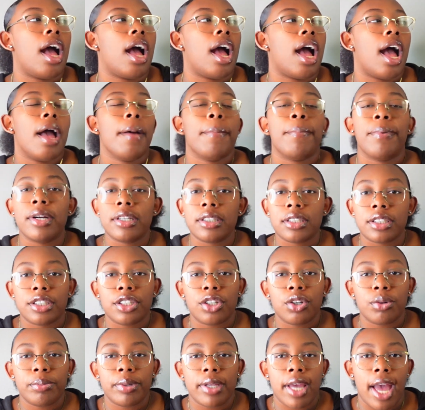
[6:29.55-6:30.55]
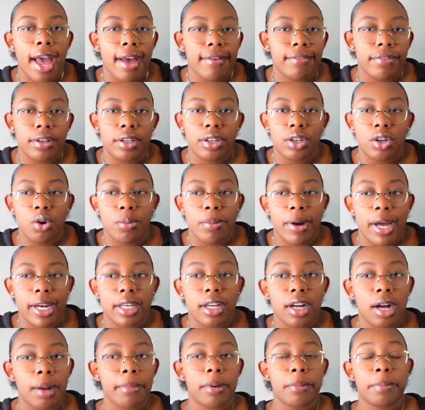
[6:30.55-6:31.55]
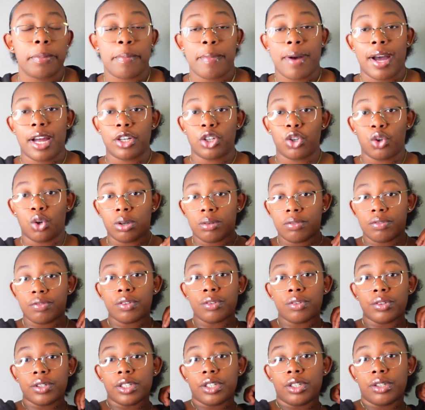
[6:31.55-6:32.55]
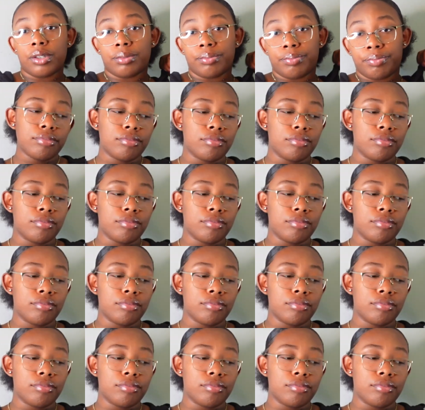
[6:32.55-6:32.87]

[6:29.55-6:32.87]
I personally don't be having nobody come up in my dorm for real.